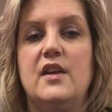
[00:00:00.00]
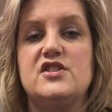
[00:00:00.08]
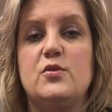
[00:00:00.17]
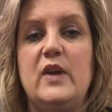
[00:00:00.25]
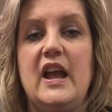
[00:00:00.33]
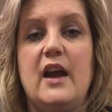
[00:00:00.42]

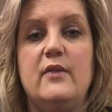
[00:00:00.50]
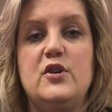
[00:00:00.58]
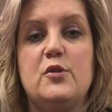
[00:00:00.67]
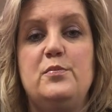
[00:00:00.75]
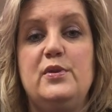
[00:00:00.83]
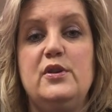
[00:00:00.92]
So we have
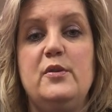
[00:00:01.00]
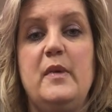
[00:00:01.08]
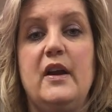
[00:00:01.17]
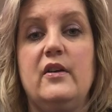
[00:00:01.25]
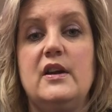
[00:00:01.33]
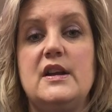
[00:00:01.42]
your
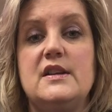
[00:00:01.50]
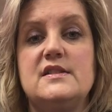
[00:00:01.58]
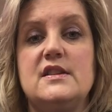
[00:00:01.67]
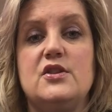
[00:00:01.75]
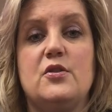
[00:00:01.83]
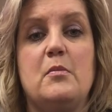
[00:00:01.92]

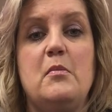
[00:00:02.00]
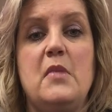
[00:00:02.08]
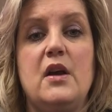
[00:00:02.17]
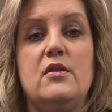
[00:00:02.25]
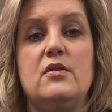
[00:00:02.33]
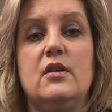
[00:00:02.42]
blueberries, your
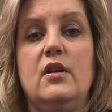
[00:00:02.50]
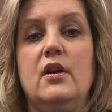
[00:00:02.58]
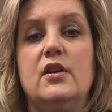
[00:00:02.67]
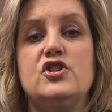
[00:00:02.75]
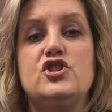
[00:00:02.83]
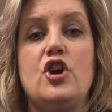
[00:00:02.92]
milk,
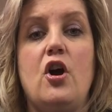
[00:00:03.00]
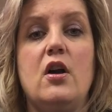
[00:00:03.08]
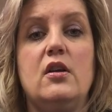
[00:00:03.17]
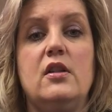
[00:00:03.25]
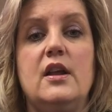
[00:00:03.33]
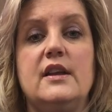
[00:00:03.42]

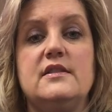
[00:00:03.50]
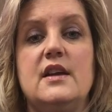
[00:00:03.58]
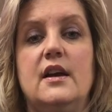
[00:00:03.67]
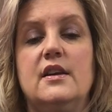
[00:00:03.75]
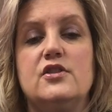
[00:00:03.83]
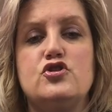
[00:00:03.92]
chocolate,
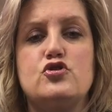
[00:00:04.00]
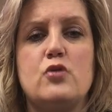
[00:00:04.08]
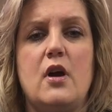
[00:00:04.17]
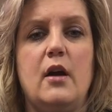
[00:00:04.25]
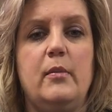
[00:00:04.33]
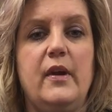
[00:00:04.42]

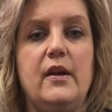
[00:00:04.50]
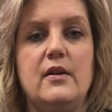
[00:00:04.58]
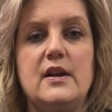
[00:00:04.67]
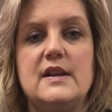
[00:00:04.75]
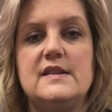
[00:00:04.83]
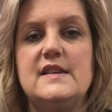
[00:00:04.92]

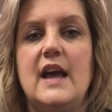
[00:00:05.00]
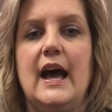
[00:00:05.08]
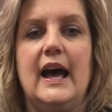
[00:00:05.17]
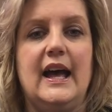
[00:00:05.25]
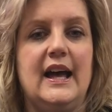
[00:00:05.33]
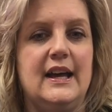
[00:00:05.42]
strawberries,
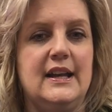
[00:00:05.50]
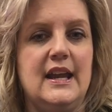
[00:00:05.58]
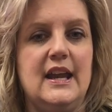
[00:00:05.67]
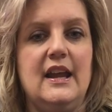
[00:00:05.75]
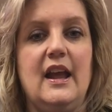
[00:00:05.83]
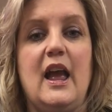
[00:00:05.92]

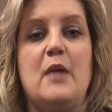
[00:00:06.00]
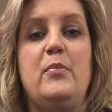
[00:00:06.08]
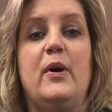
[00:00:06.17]
honey, and